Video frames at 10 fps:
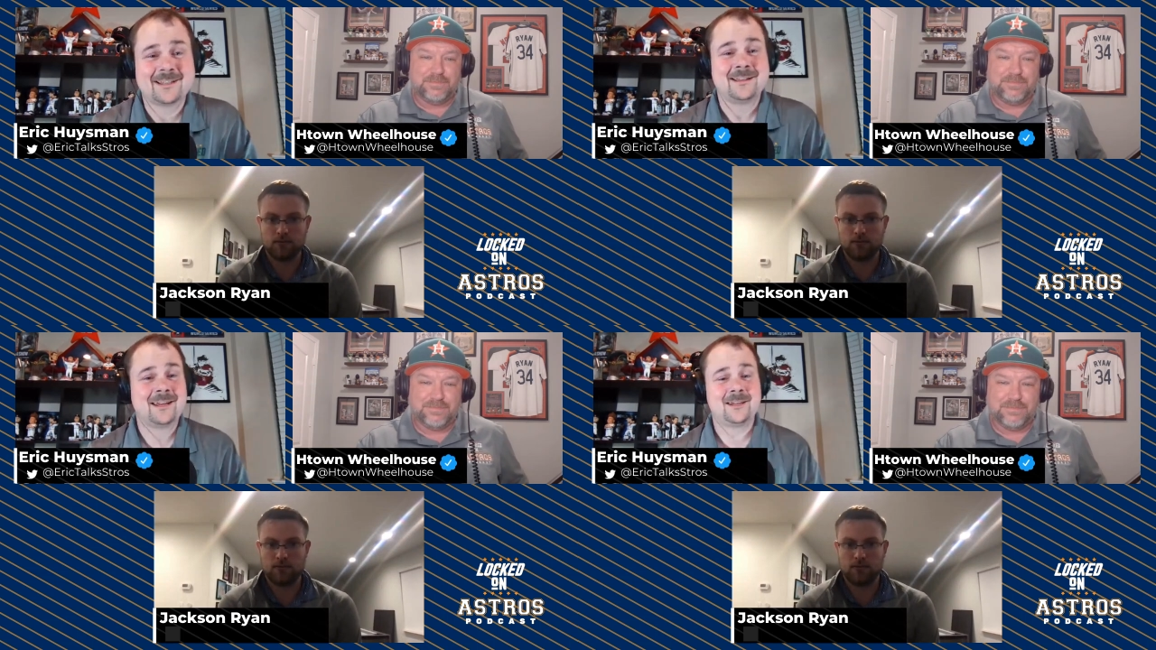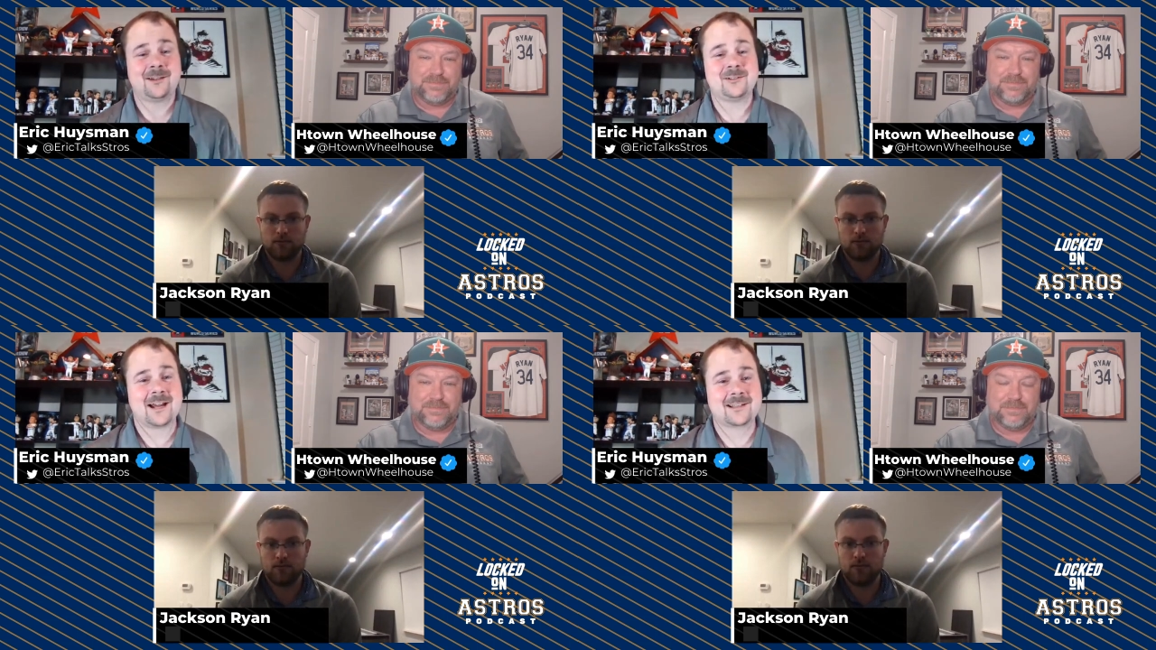Speaker 1: Uh, thank
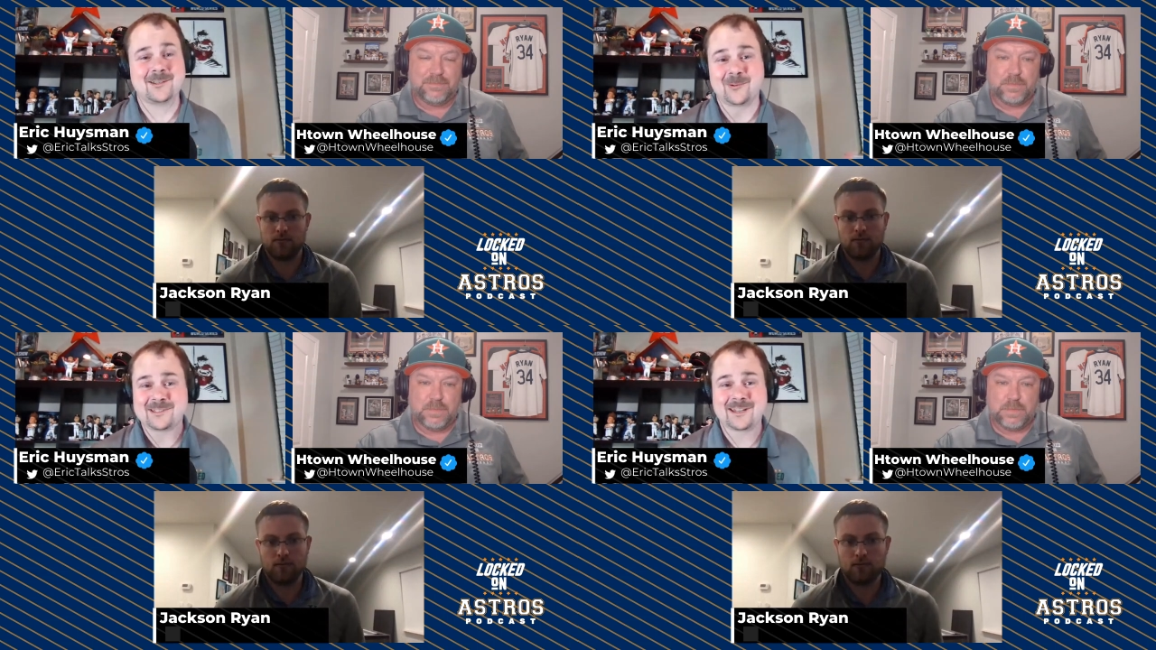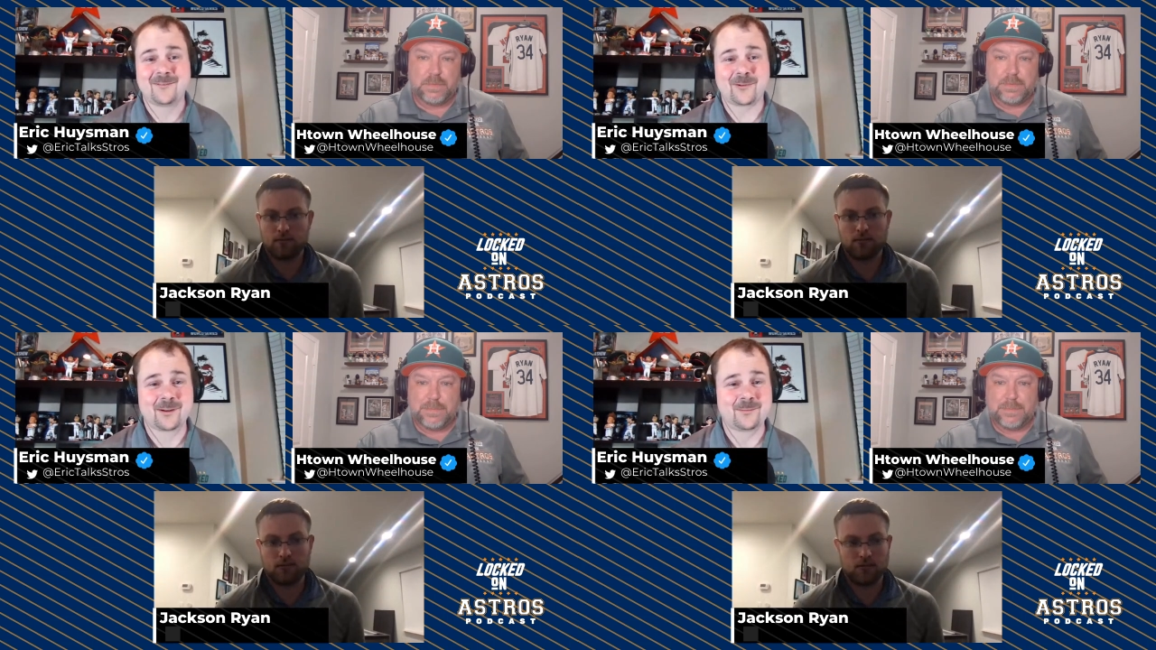you, Jackson, once
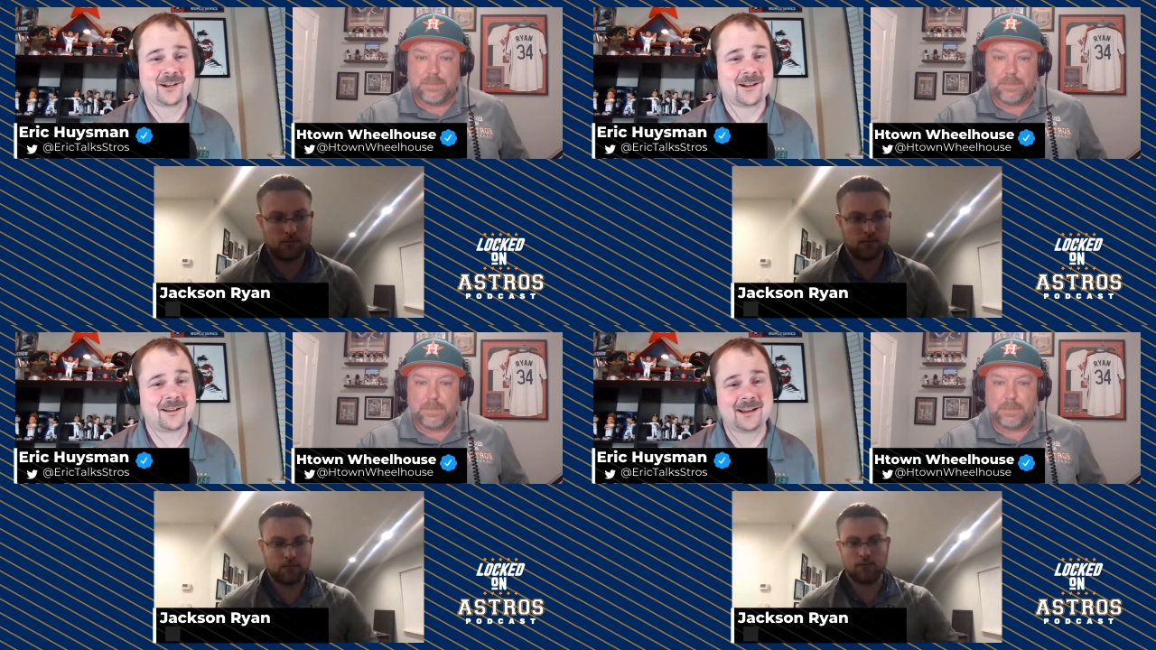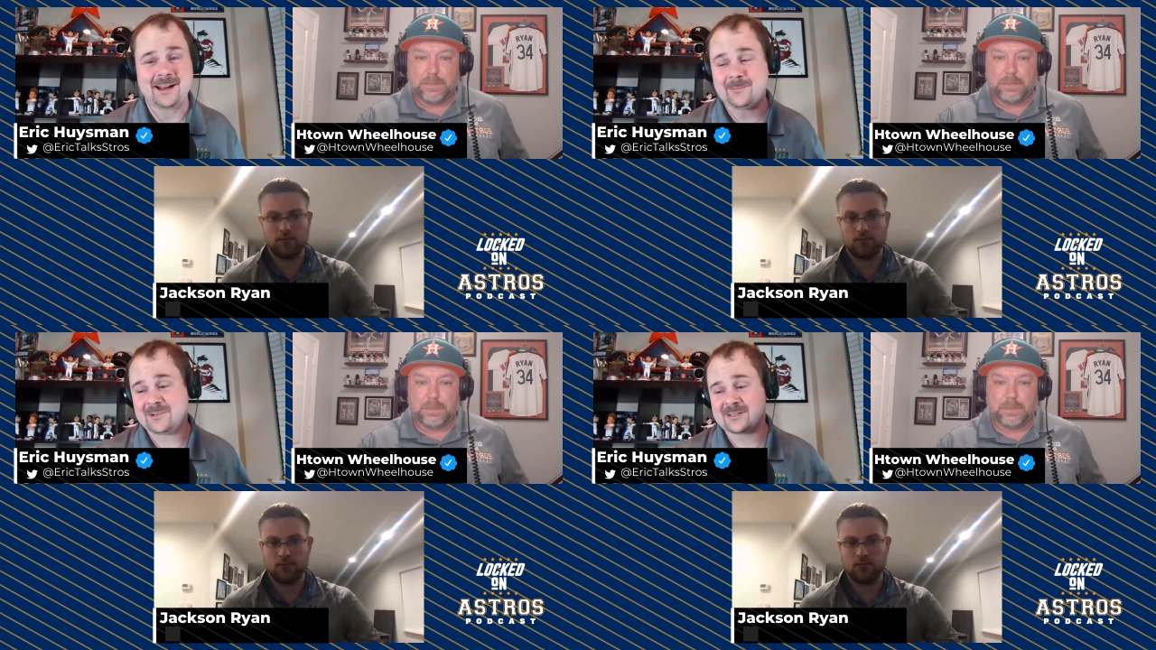again for coming on.
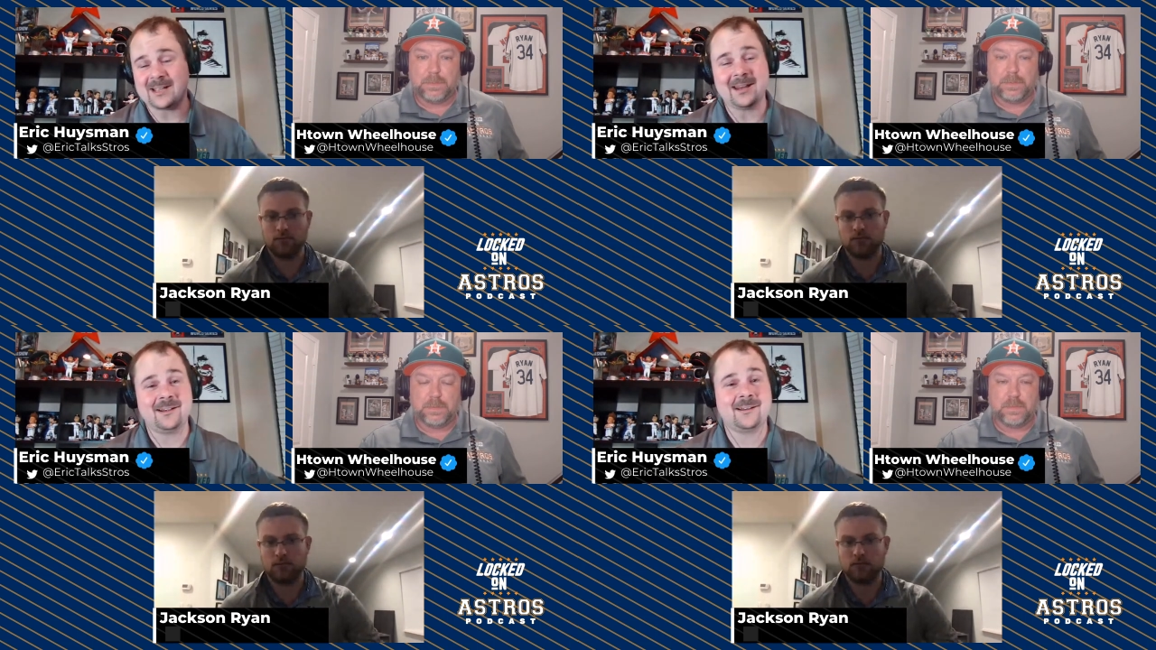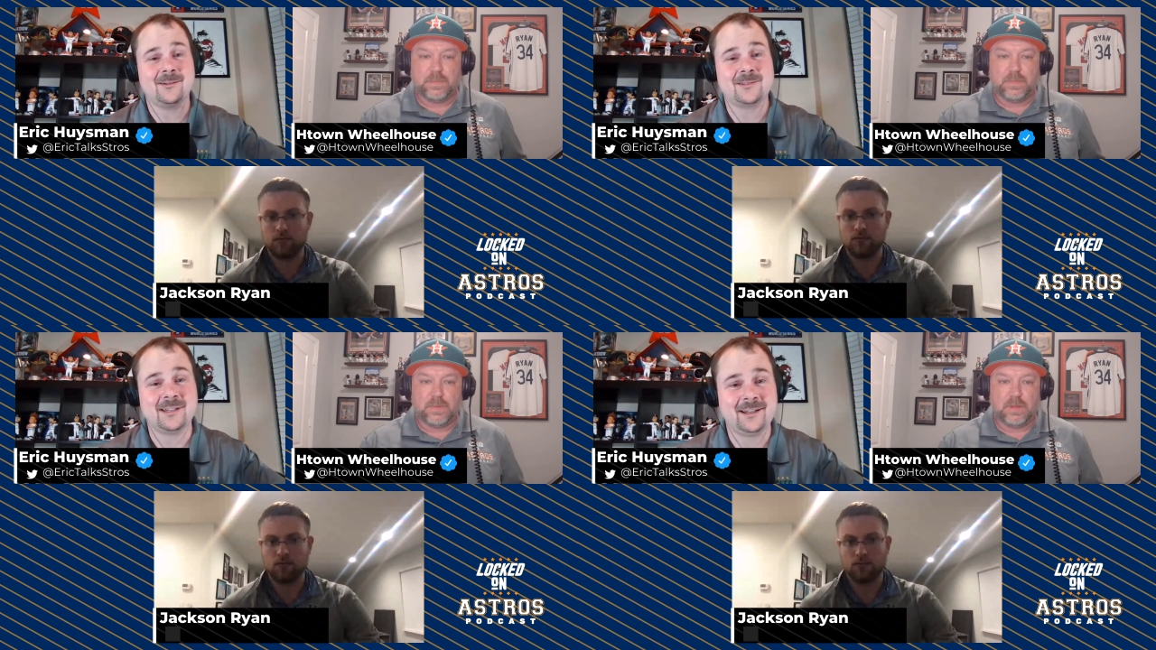I'm excited to
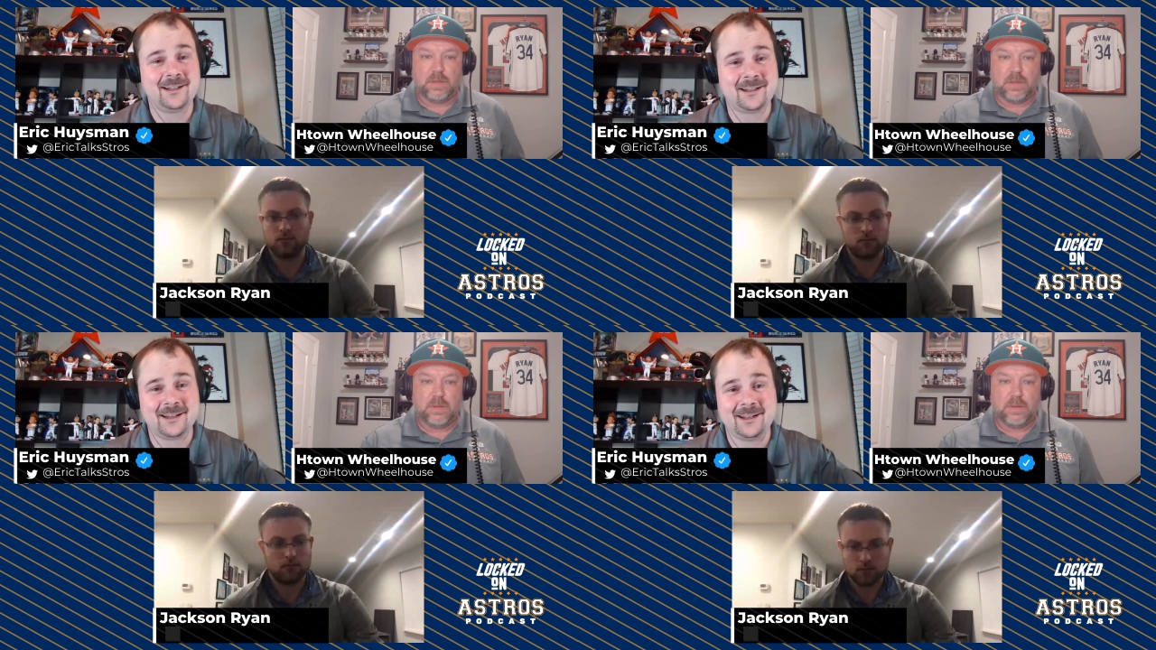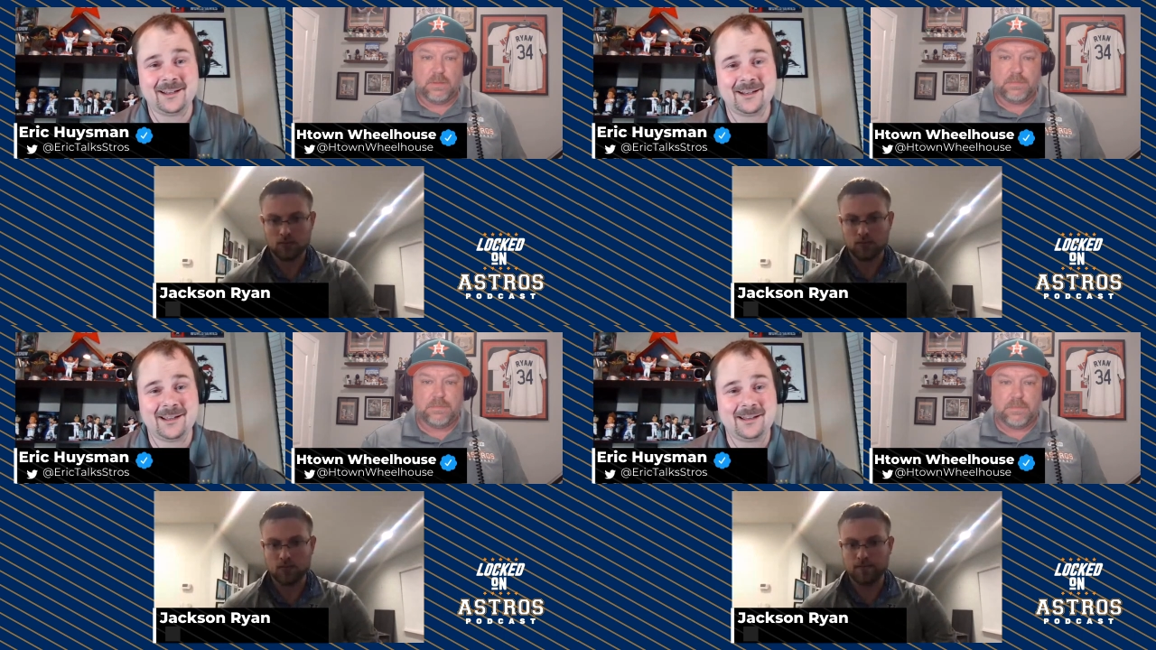go see it,
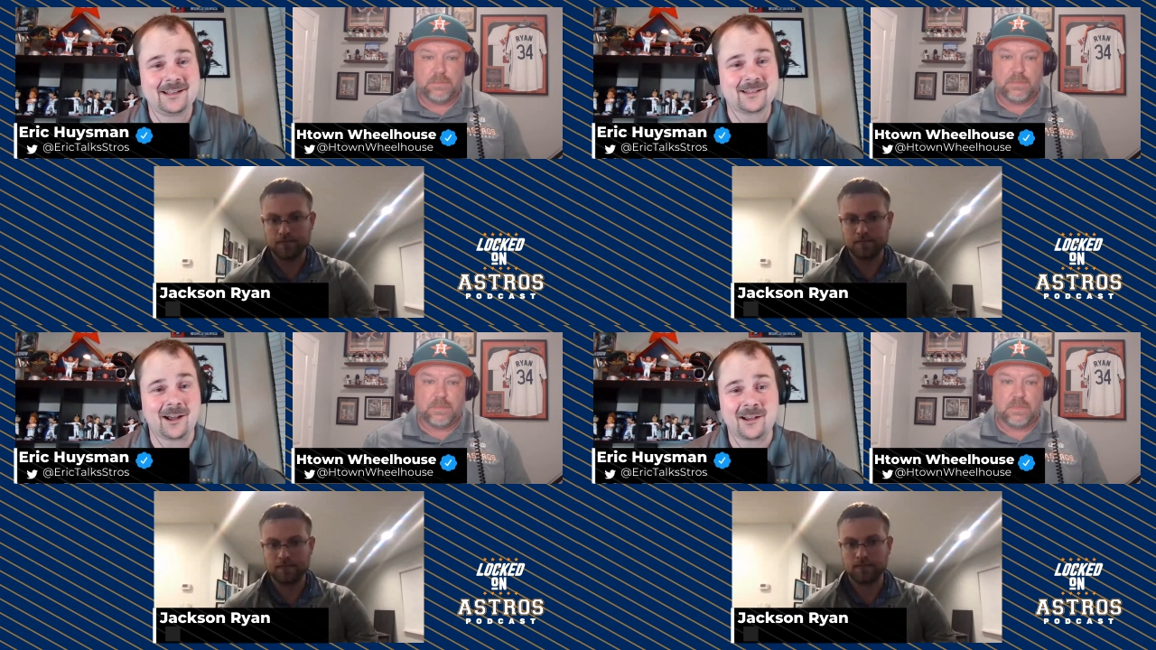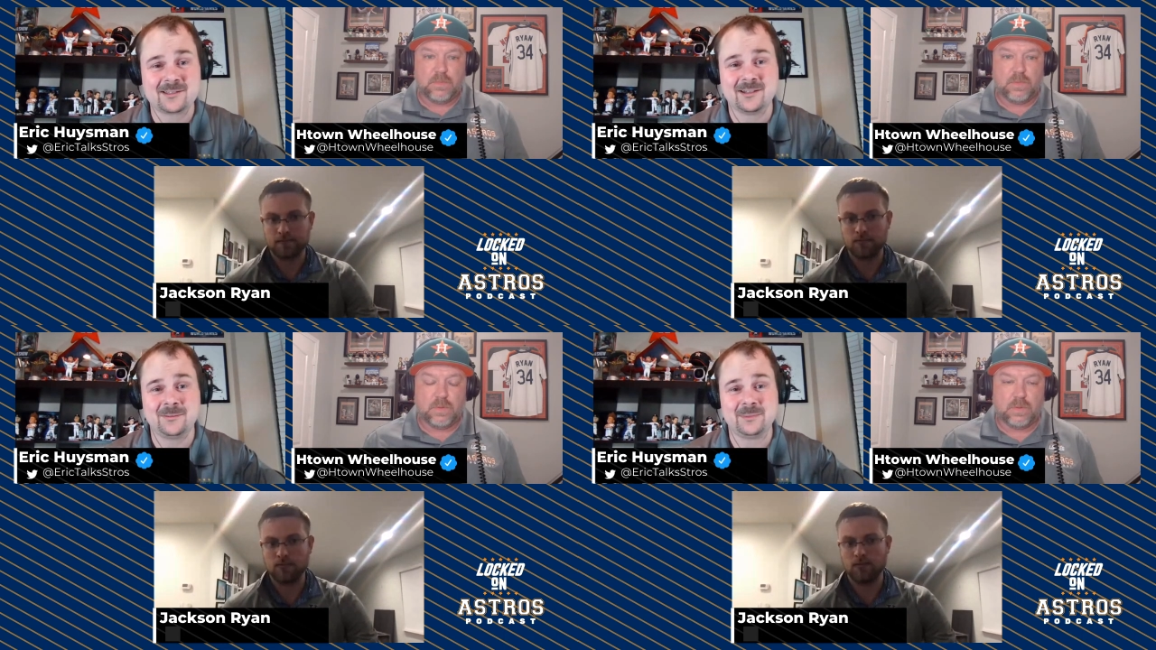and uh, that's
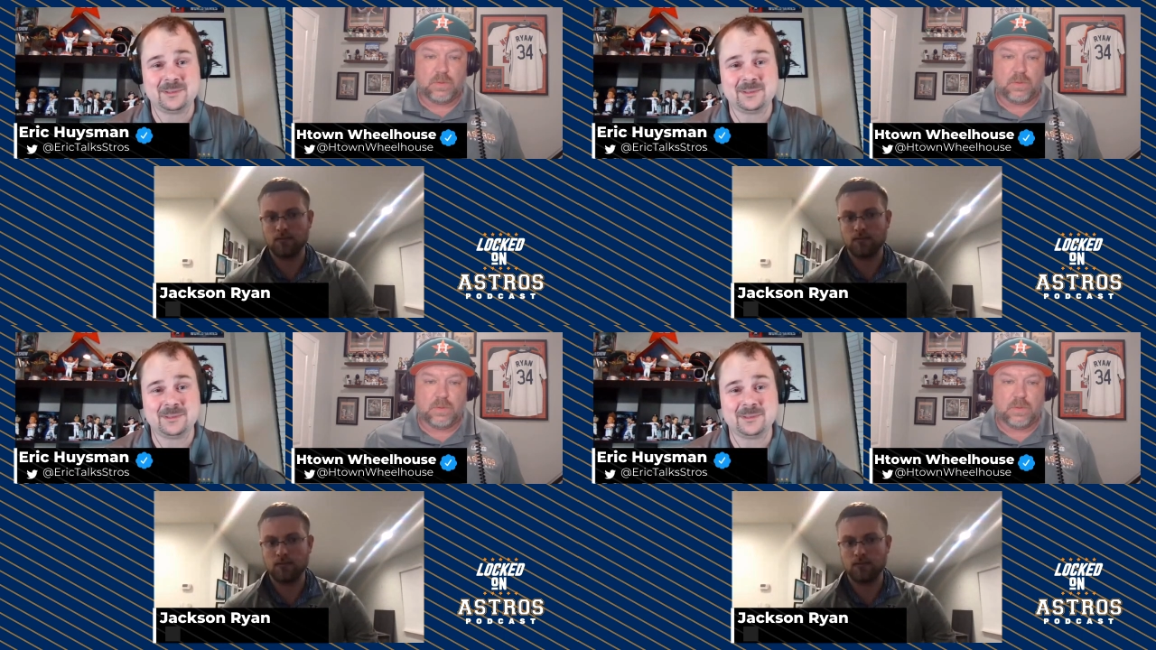awesome.